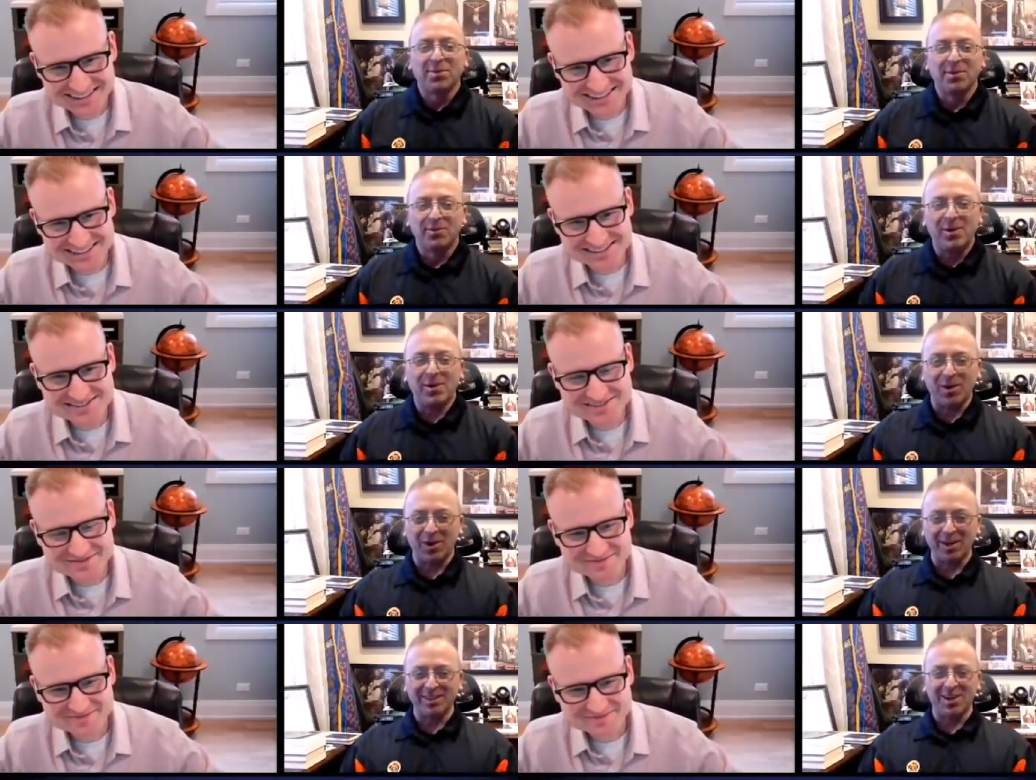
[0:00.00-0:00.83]
Speaker 1: we were
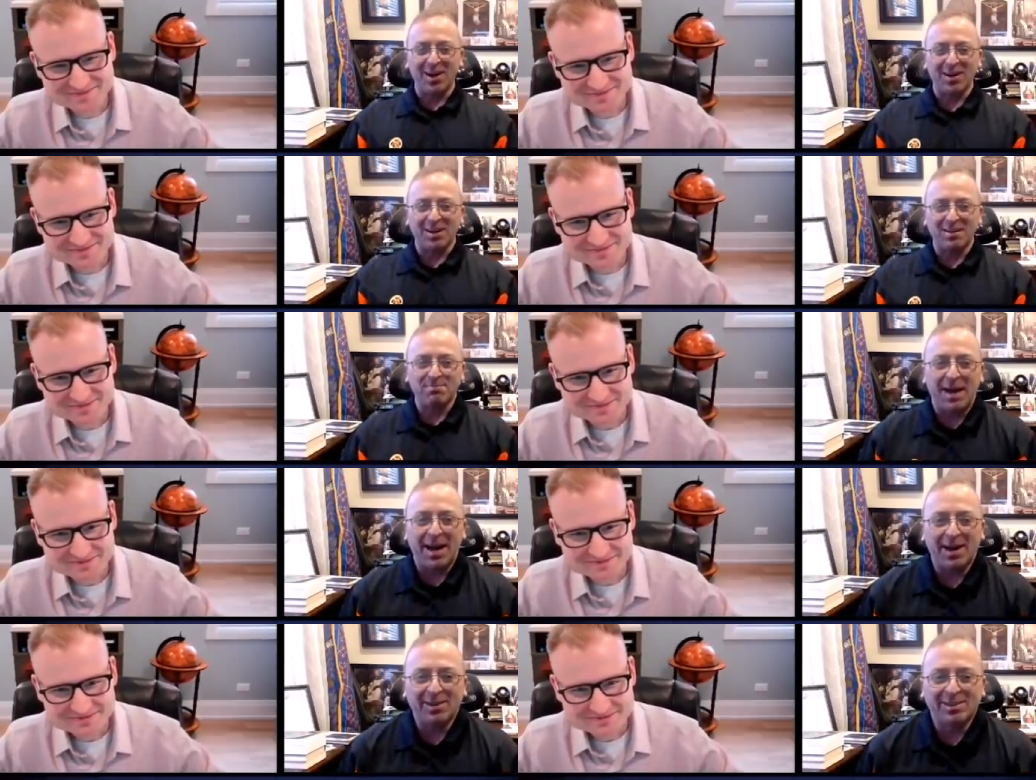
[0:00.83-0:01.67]
going to talk
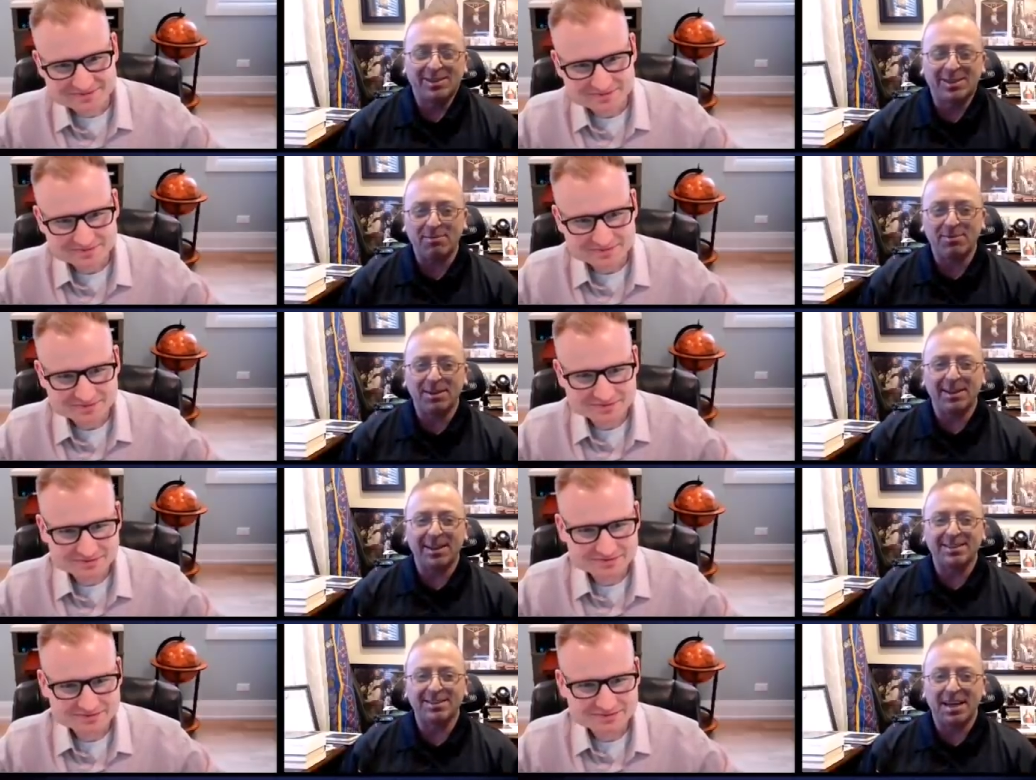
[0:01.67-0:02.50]
about something
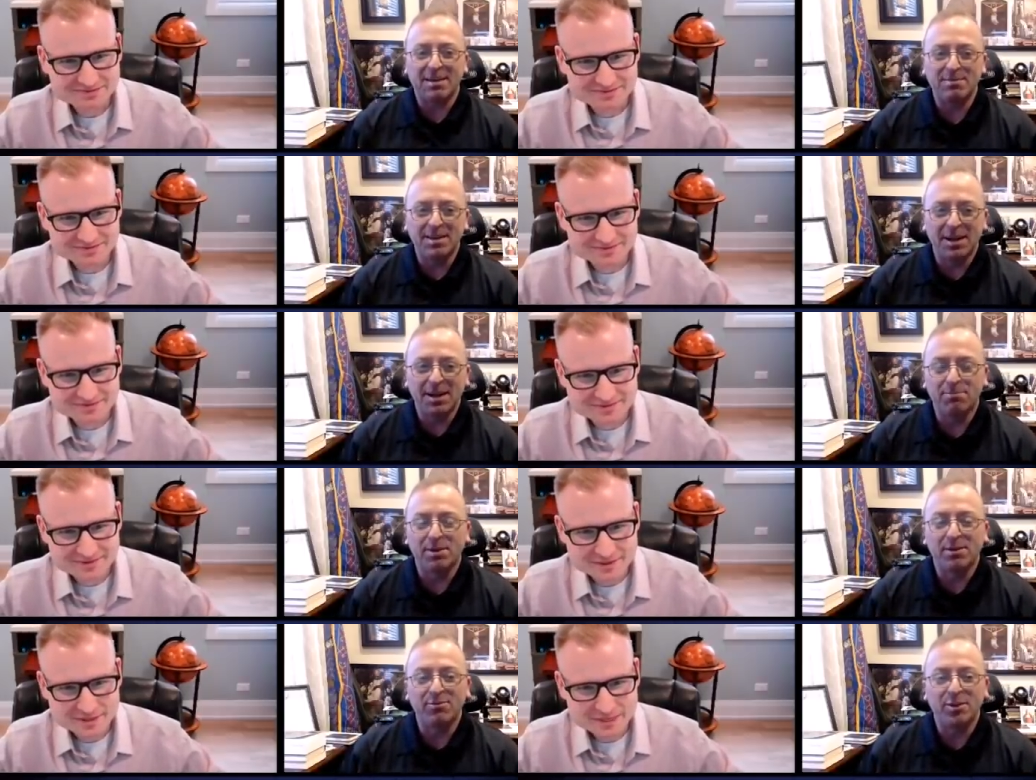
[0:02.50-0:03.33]
that's coming up in a
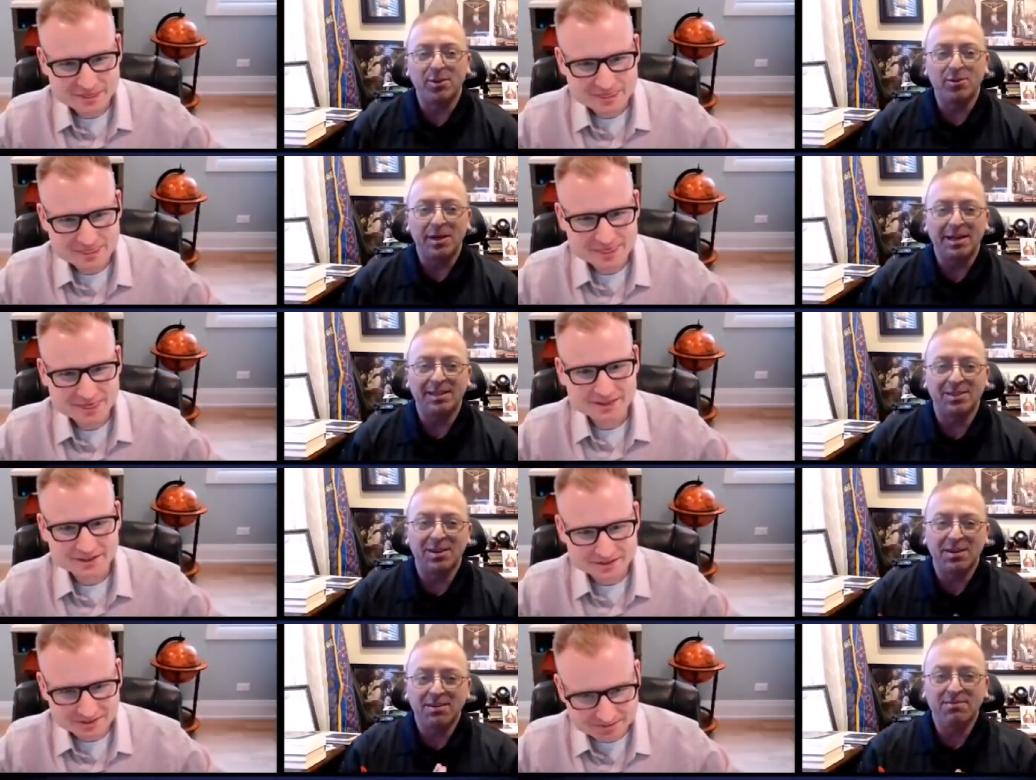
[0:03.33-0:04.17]
few weeks:
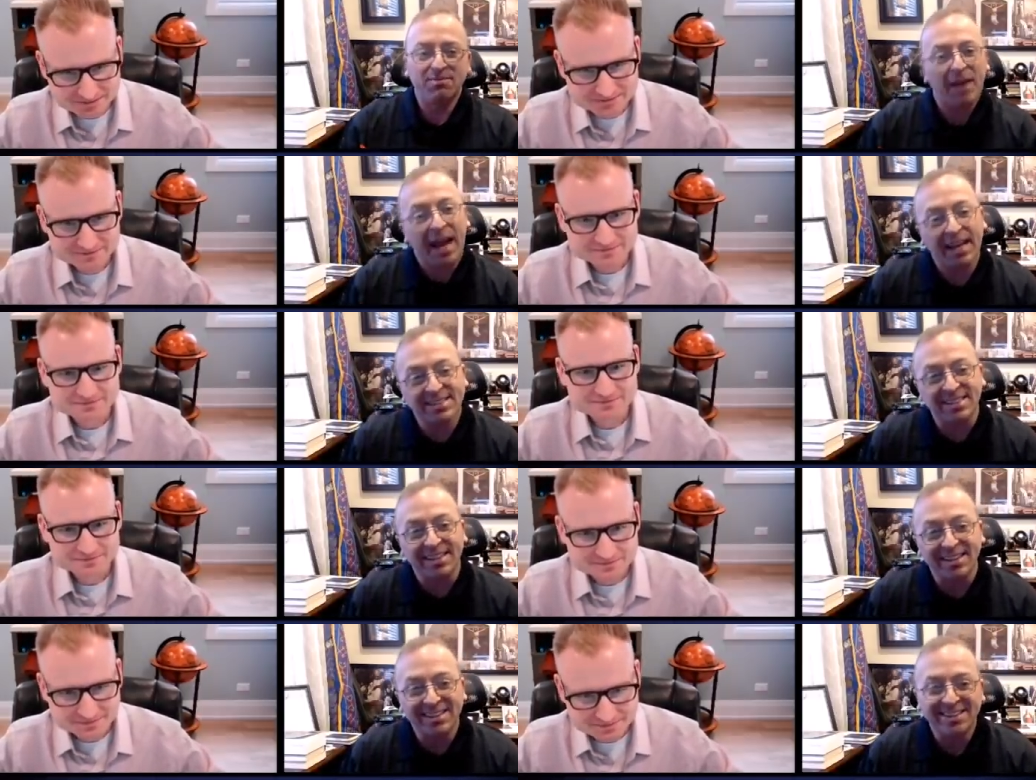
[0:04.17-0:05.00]
fasting.